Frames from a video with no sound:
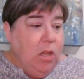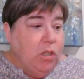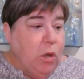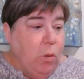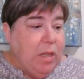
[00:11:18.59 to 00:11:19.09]

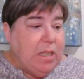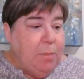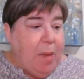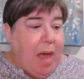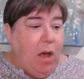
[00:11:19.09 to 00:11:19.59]
So it's
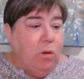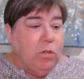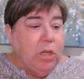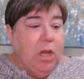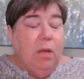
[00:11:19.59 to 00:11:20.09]
about
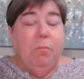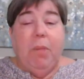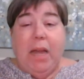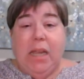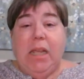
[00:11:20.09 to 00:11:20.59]

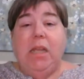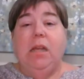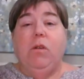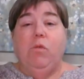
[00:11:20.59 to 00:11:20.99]
money,